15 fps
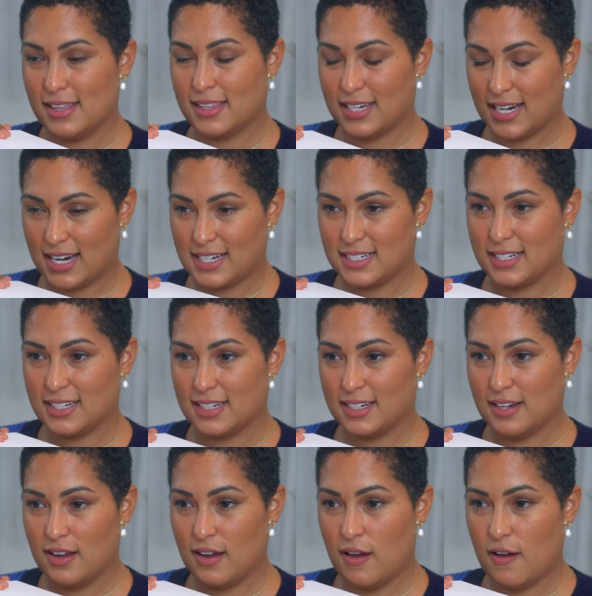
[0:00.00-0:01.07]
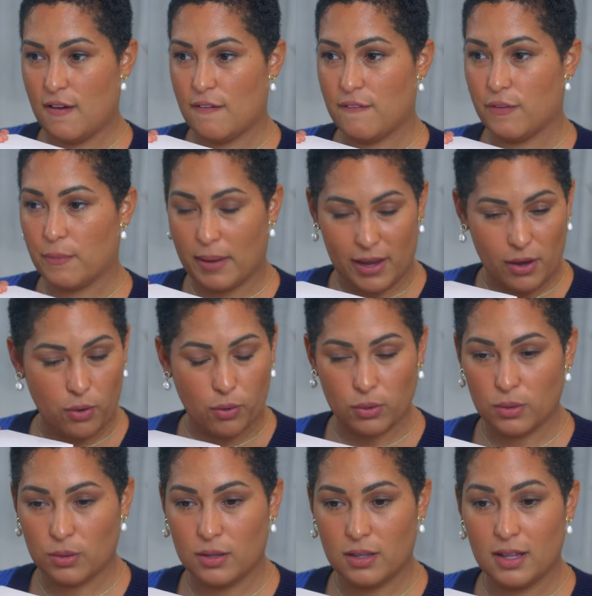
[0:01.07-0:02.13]
than I did for my
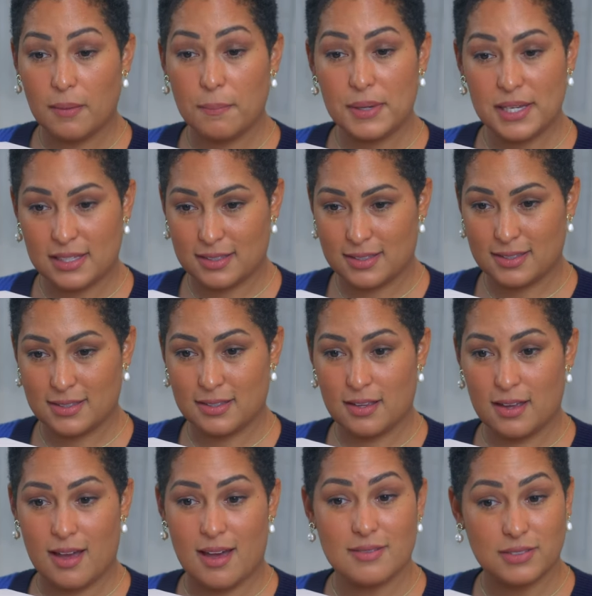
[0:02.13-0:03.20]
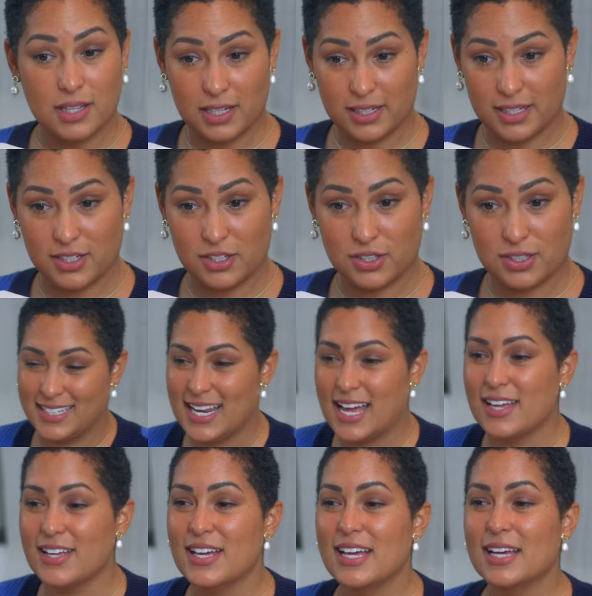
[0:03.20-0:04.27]
whole piece of luggage.
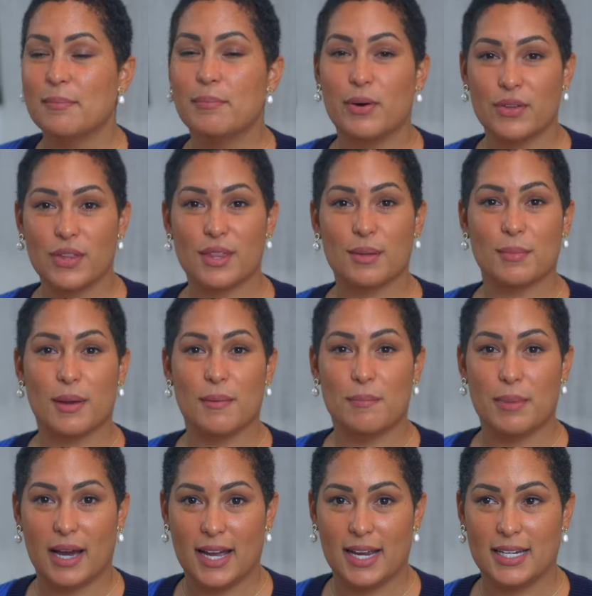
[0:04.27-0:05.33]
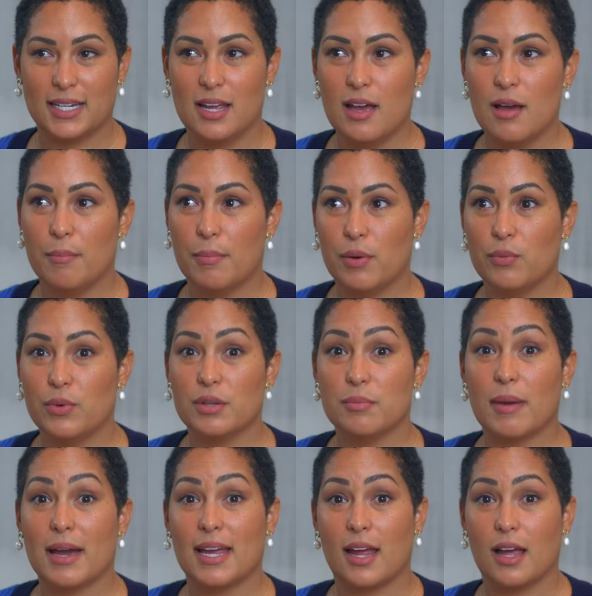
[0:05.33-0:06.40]
Not both of them combined, but with
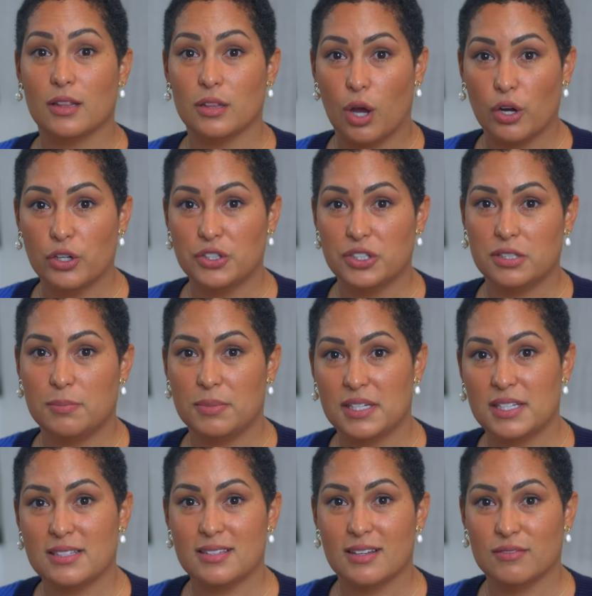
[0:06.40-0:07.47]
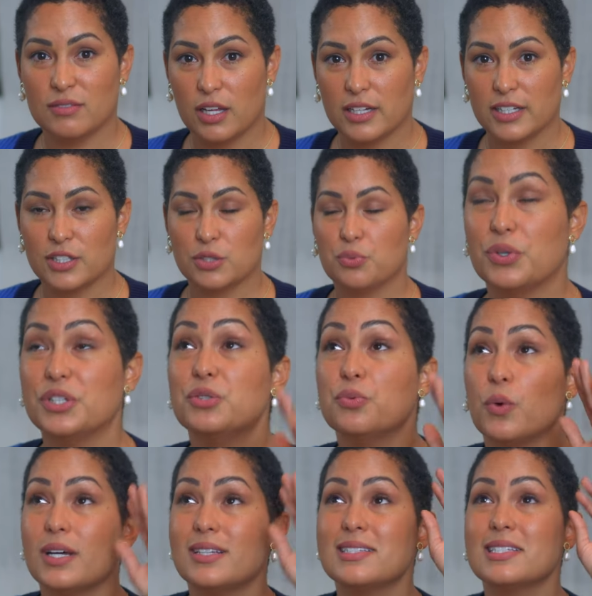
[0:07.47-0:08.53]
my largest piece of luggage, which
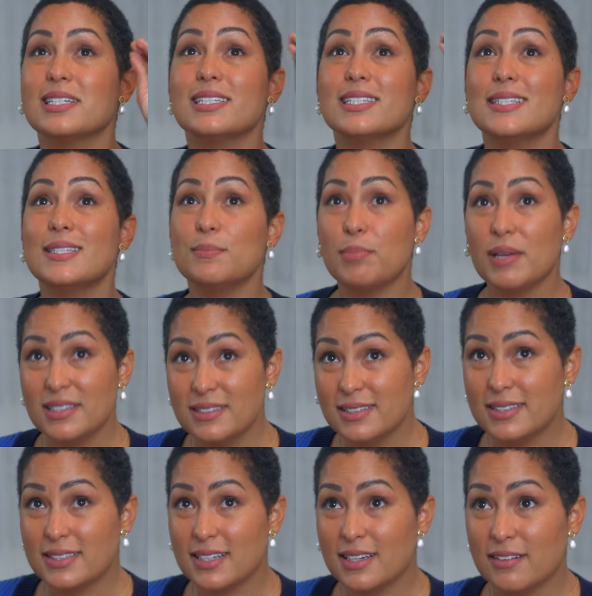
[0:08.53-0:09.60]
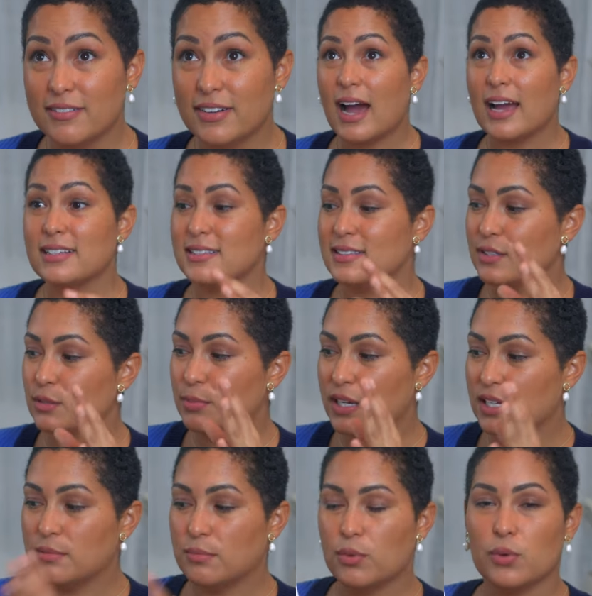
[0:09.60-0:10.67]
was expensive, I still
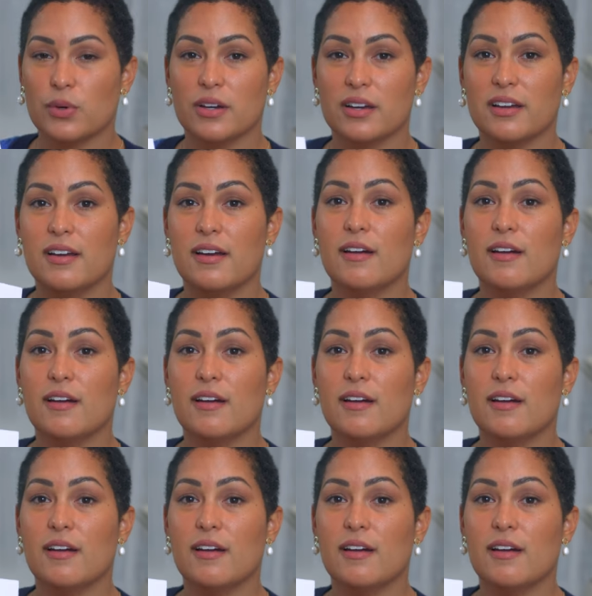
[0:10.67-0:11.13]
paid more